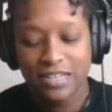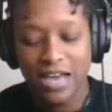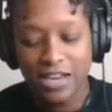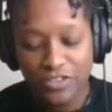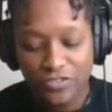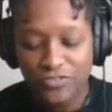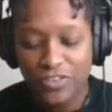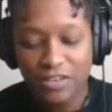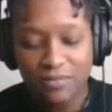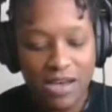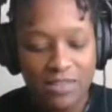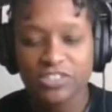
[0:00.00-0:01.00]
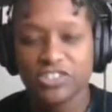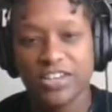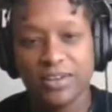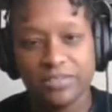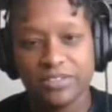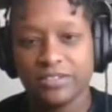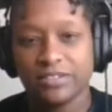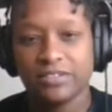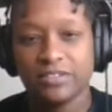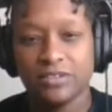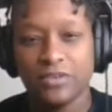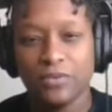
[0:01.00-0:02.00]
How do you feel about this chapter?
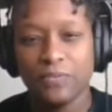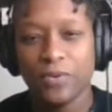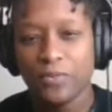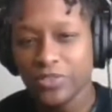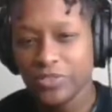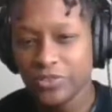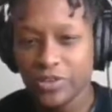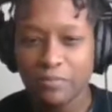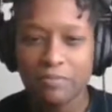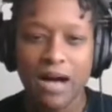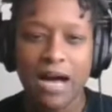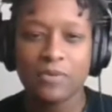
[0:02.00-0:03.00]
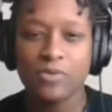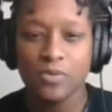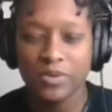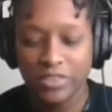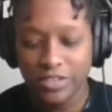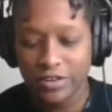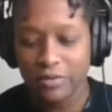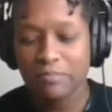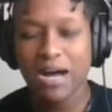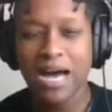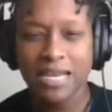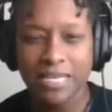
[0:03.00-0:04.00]
What went through your mind? What went through your
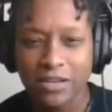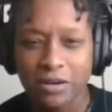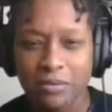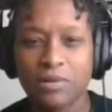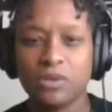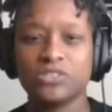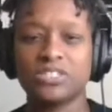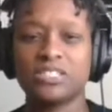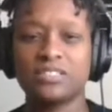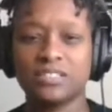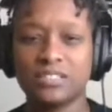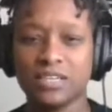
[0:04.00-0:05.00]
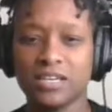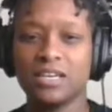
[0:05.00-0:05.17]
body, your emotions?